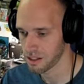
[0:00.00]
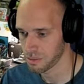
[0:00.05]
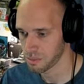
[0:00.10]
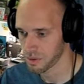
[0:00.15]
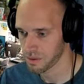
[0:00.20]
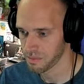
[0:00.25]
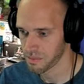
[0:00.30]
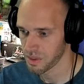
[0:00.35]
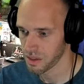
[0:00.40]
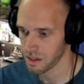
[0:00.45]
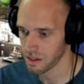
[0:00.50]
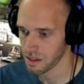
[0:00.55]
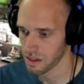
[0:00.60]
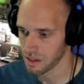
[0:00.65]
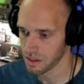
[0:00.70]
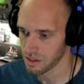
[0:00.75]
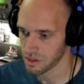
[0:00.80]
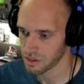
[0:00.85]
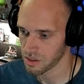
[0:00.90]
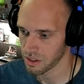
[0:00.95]
up.
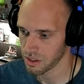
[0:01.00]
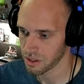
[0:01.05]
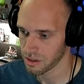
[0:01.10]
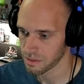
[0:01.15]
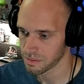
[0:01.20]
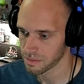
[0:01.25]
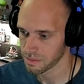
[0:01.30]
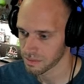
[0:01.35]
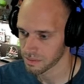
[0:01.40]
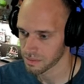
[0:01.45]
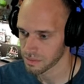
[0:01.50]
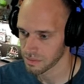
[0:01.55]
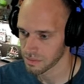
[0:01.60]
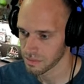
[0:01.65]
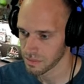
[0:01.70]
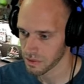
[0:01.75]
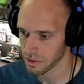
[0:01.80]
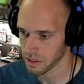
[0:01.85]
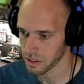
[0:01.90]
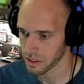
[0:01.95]
So,
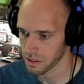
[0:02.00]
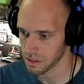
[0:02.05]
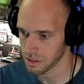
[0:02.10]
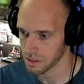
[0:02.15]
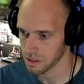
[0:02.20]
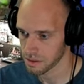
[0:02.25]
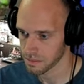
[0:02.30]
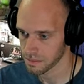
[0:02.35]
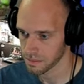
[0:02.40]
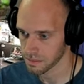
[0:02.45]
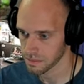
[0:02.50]
look at this.